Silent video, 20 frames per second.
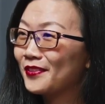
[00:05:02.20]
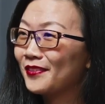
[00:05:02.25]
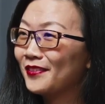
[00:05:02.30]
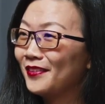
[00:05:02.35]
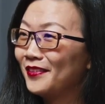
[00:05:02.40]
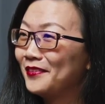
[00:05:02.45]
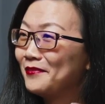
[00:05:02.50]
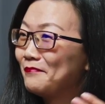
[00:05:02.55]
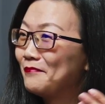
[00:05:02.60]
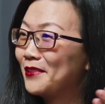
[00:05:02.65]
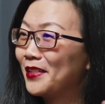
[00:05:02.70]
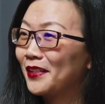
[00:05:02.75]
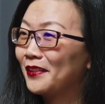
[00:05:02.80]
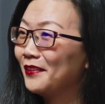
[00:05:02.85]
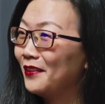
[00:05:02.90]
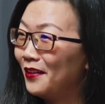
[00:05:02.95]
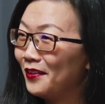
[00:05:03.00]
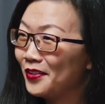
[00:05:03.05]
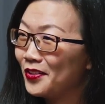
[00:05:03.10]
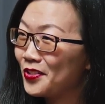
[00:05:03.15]
the
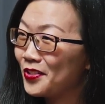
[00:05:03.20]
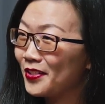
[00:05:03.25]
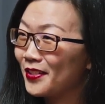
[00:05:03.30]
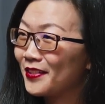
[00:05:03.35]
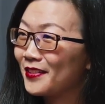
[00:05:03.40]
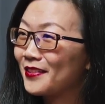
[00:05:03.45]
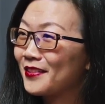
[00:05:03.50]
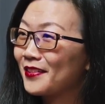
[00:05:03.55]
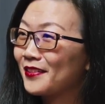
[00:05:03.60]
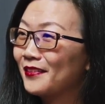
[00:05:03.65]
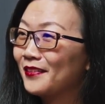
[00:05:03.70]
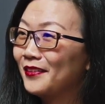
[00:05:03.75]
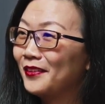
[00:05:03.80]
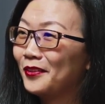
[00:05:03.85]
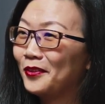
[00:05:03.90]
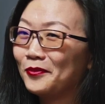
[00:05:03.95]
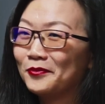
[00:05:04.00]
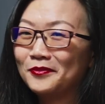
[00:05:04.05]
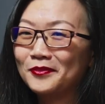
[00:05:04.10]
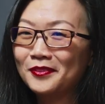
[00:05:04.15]
technologist, you
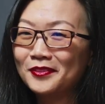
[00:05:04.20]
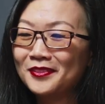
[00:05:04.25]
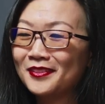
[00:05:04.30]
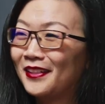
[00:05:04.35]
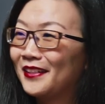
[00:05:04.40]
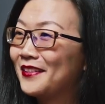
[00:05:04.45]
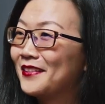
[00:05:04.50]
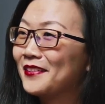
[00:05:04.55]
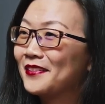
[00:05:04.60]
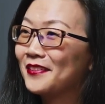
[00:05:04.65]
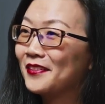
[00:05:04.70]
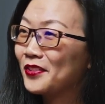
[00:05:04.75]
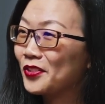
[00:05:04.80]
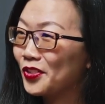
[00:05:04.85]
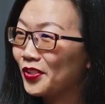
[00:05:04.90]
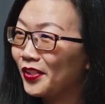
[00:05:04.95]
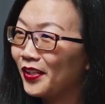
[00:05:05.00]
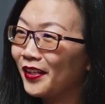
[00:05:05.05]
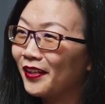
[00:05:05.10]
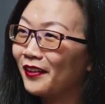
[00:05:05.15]
know, the scientist,
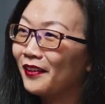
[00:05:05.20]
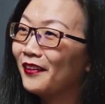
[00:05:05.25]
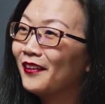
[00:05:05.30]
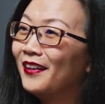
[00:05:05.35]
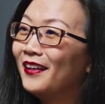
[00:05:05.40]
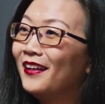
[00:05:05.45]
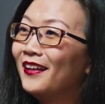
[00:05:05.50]
engineer.